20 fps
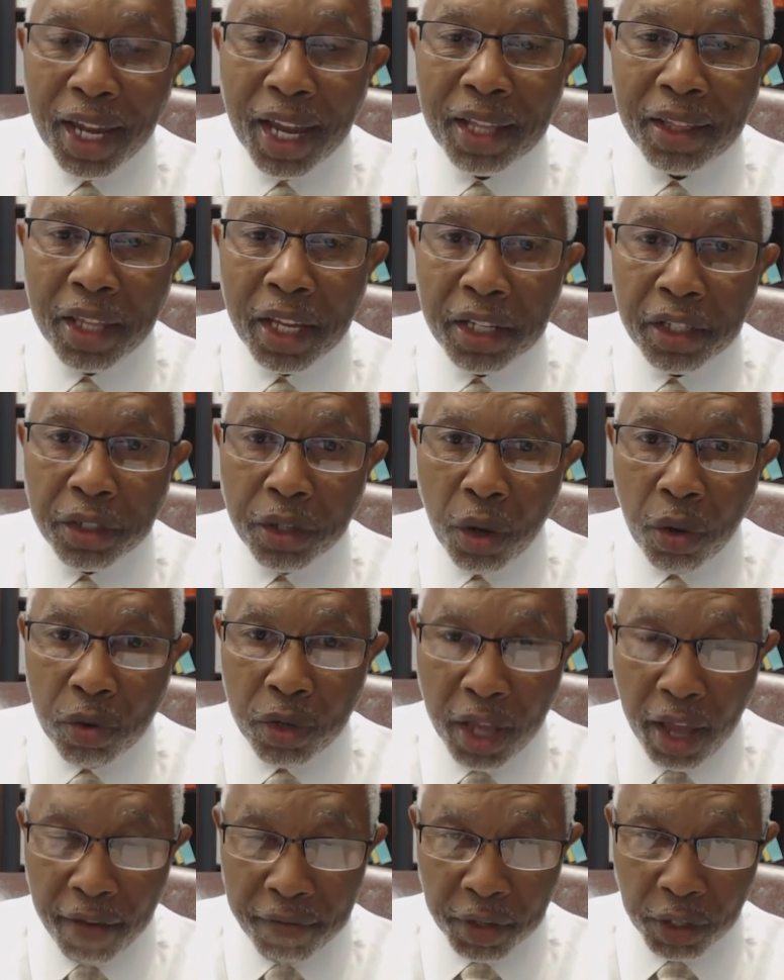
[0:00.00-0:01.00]
and they
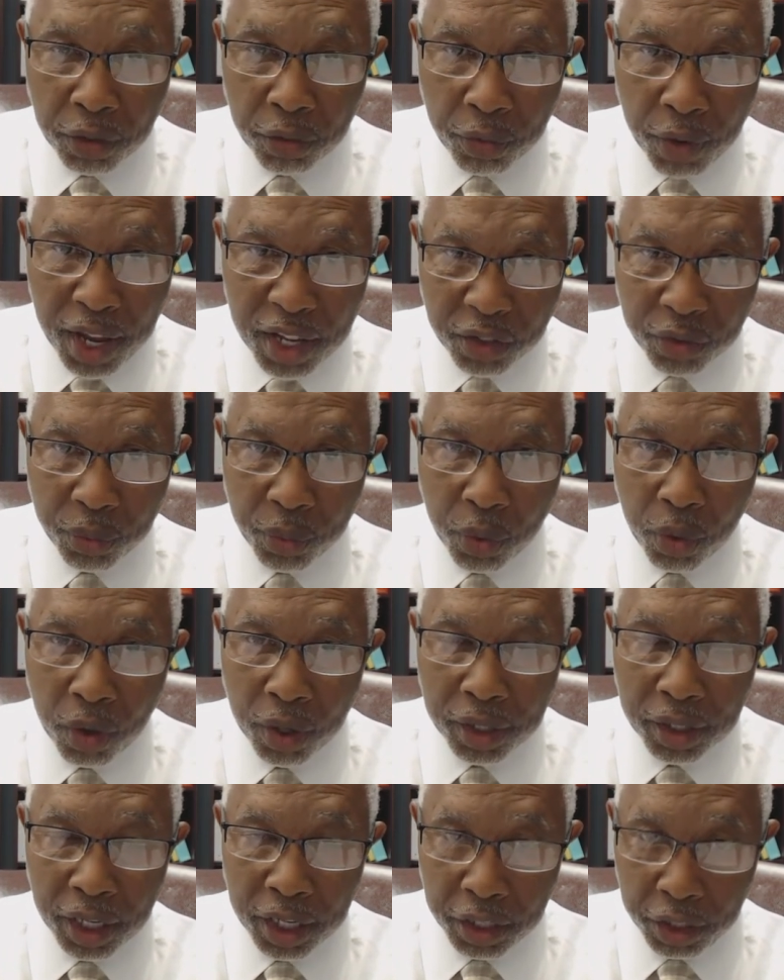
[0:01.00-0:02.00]
don't have an arrest
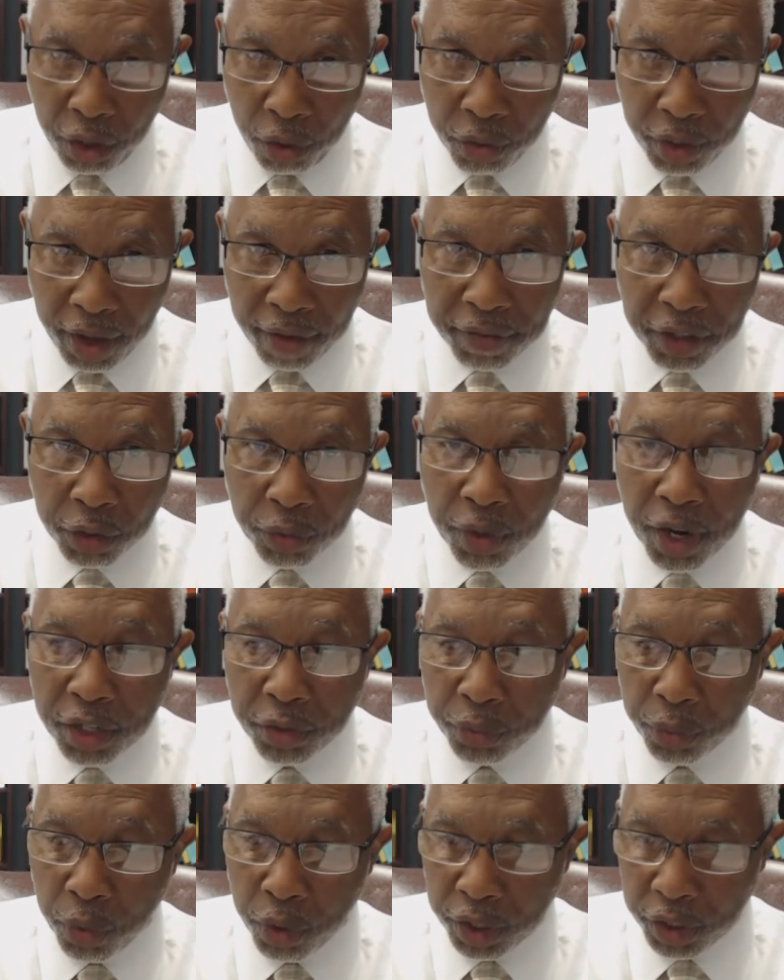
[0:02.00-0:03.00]
warrant.
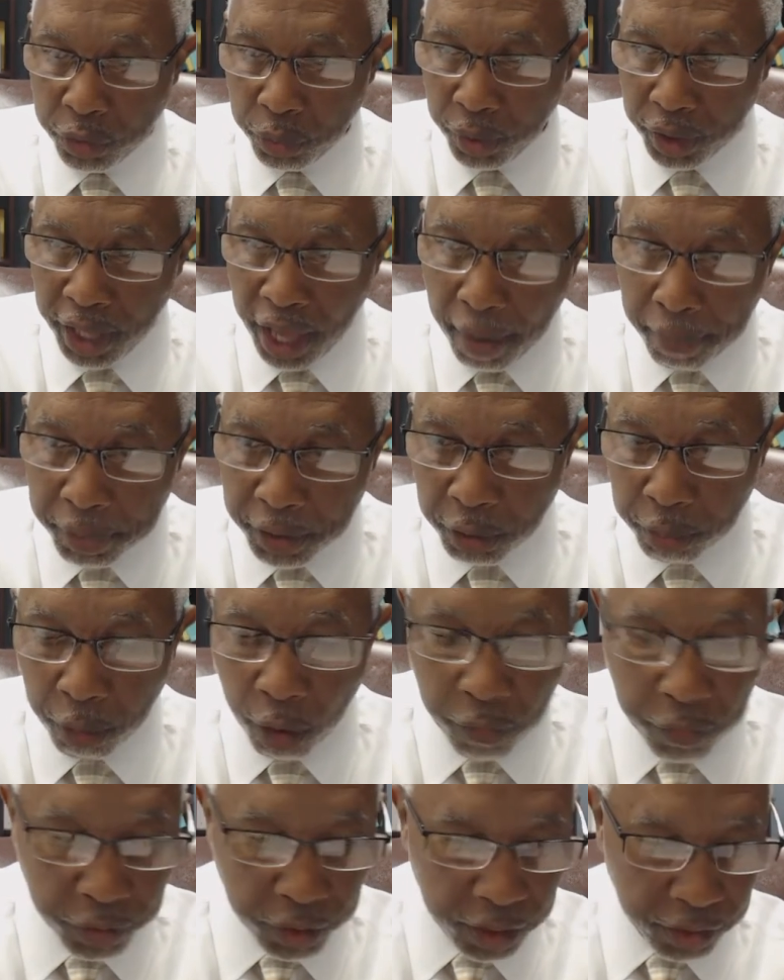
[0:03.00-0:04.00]
Is what happened in
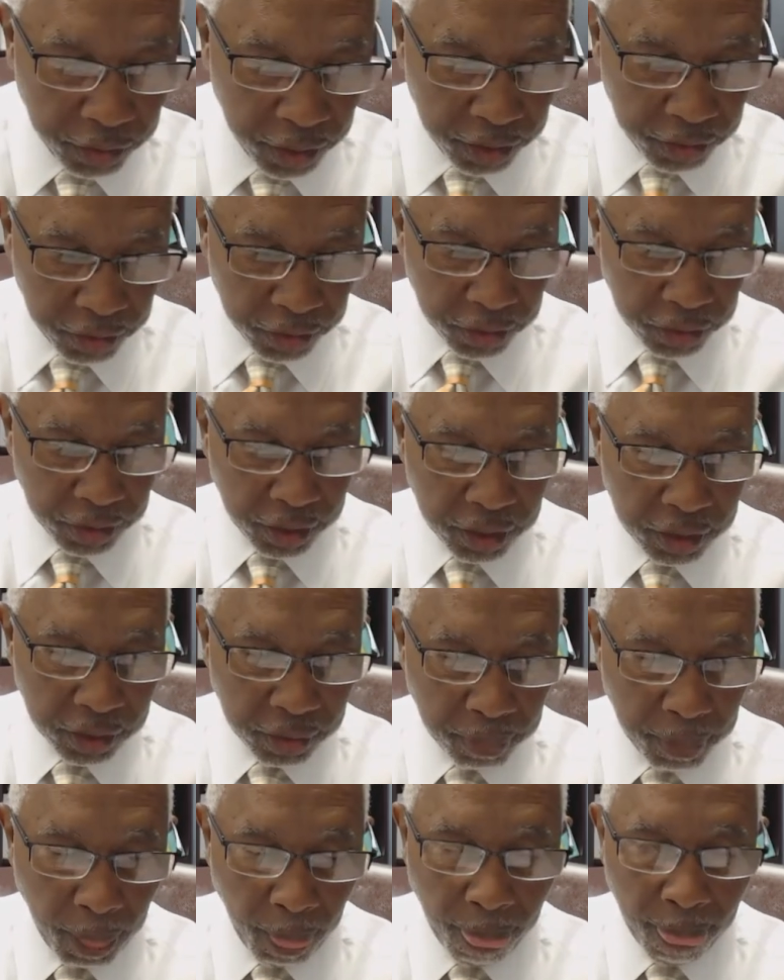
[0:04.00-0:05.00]
both of these
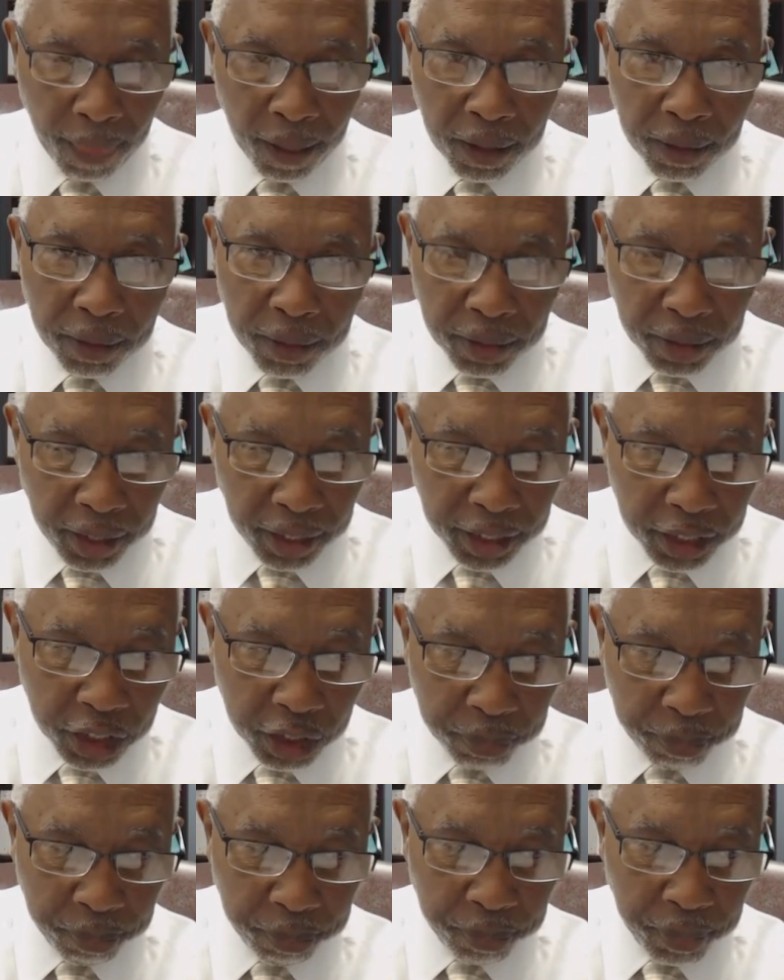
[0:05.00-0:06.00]
instances. It
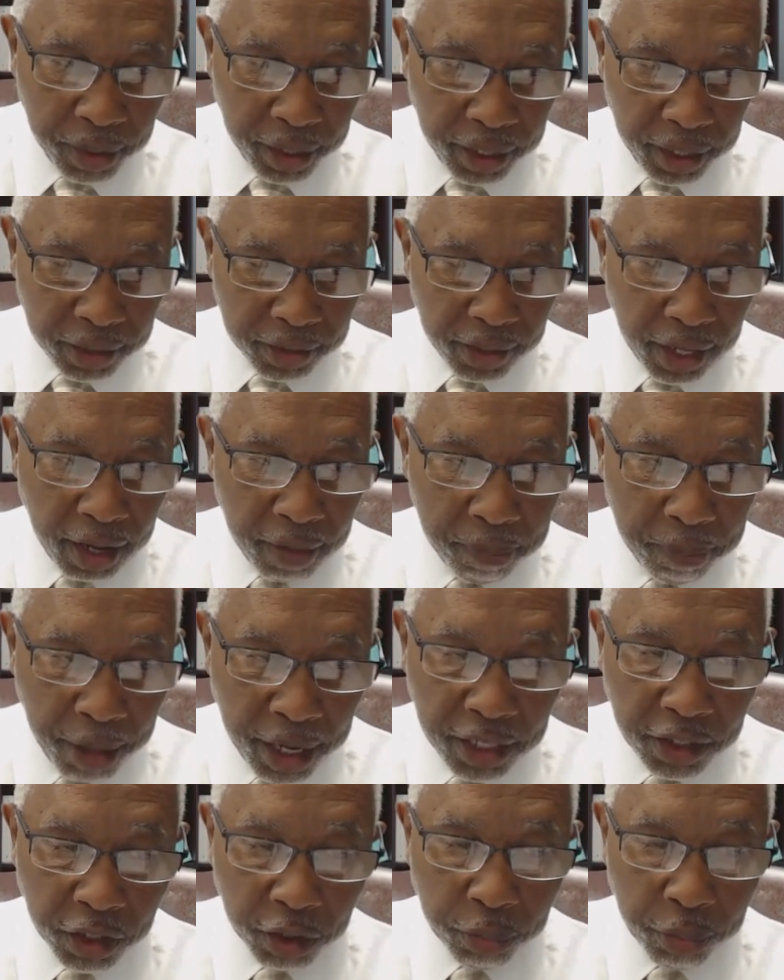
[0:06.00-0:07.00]
is a
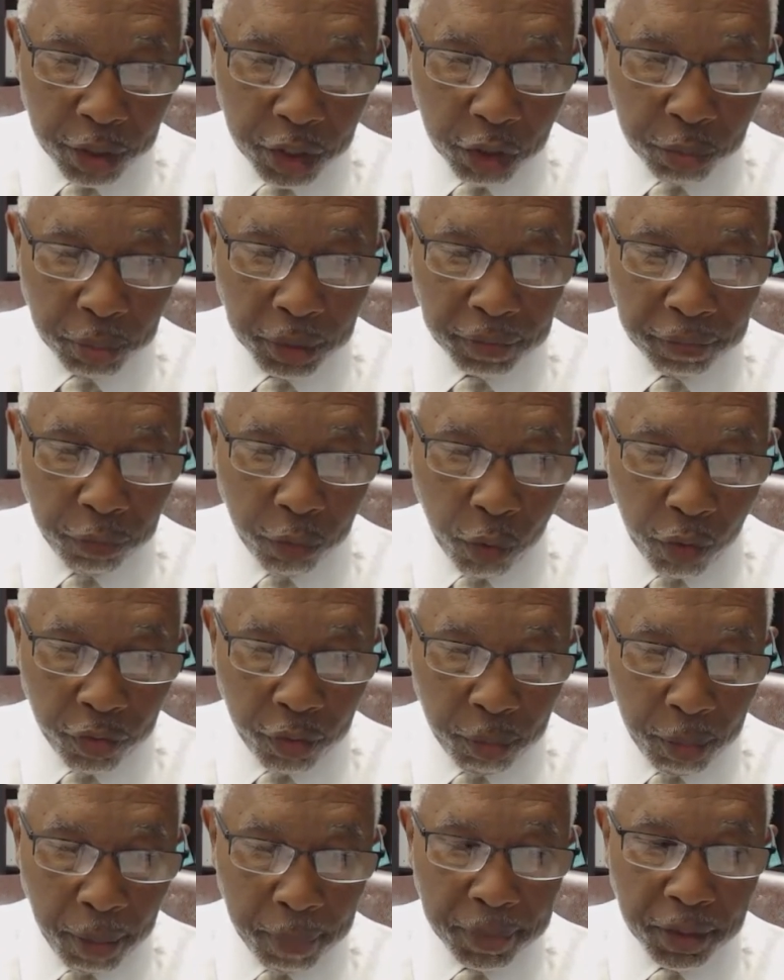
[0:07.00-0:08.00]
basic principle of
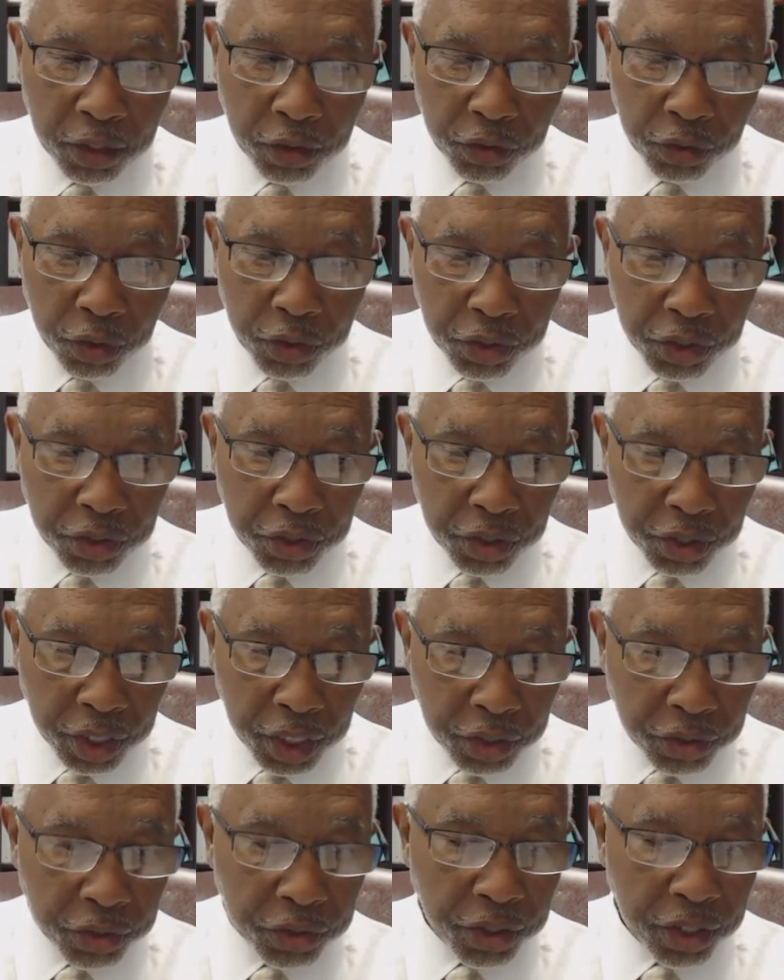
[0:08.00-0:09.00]
Fourth Amendment that search and
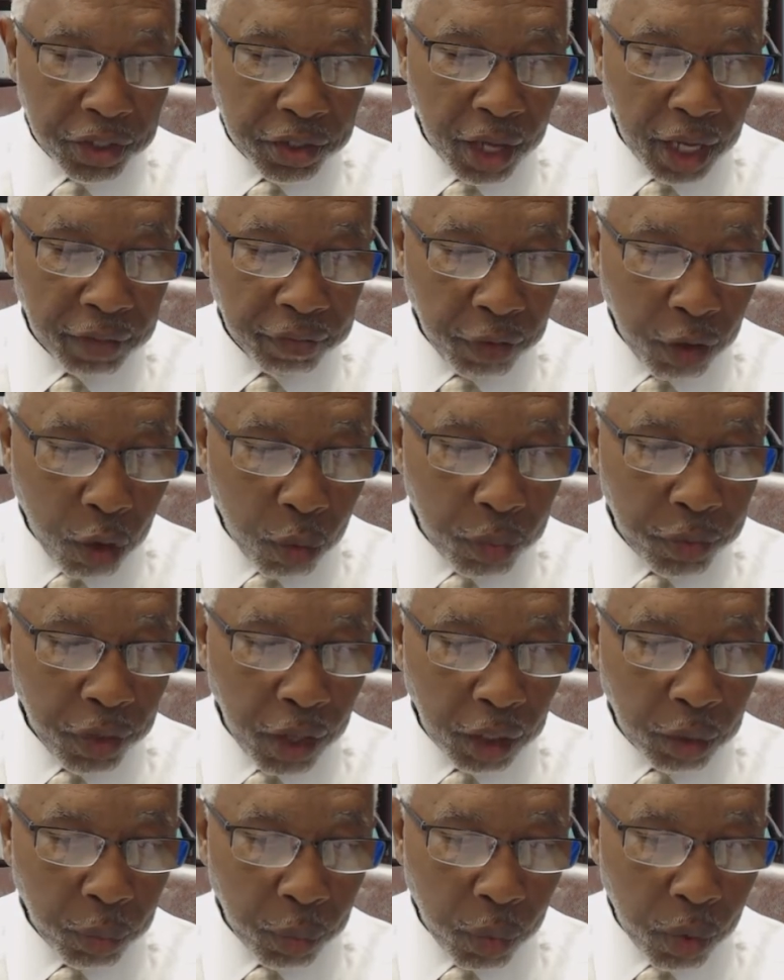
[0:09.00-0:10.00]
seizures inside a home
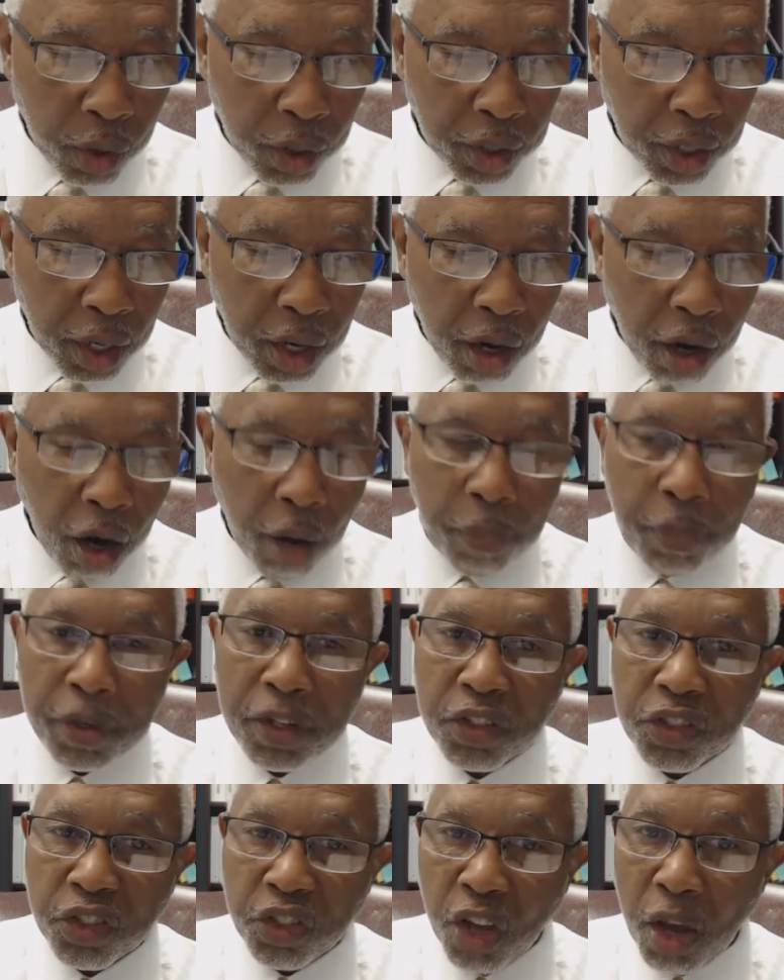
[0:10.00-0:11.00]
without a warrant are
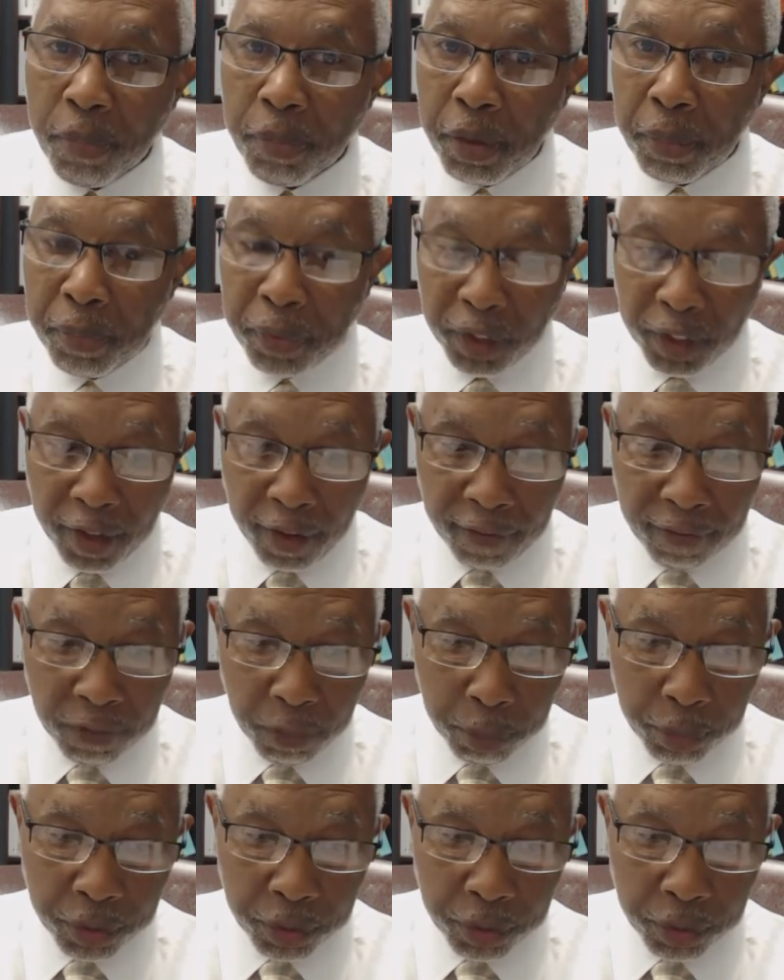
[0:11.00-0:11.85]
presumptively